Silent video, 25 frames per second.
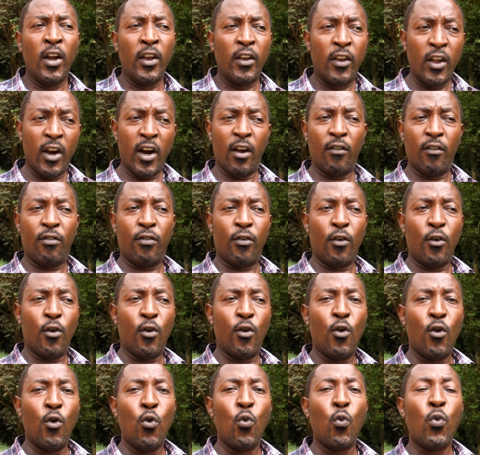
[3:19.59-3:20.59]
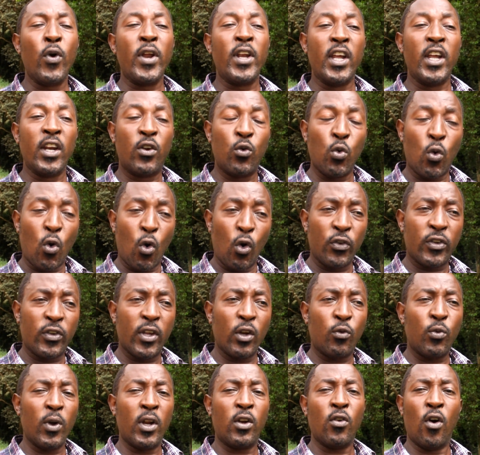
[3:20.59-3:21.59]
Therefore, we need to
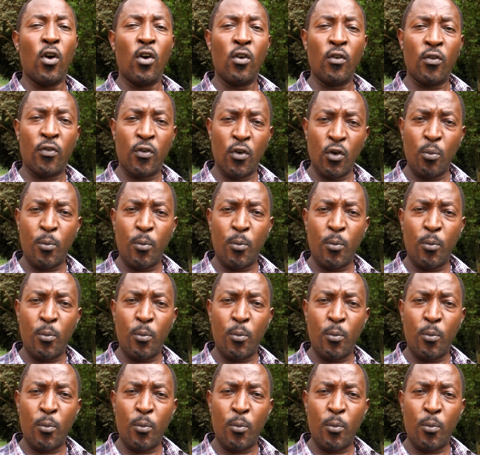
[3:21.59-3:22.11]
concentrate on food